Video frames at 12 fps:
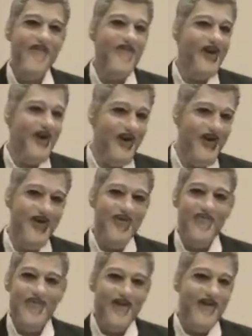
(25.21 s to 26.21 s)
have
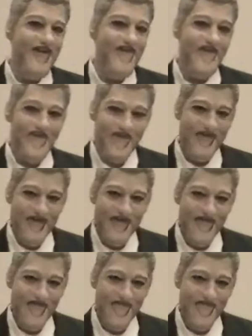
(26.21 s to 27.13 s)
all been enduring.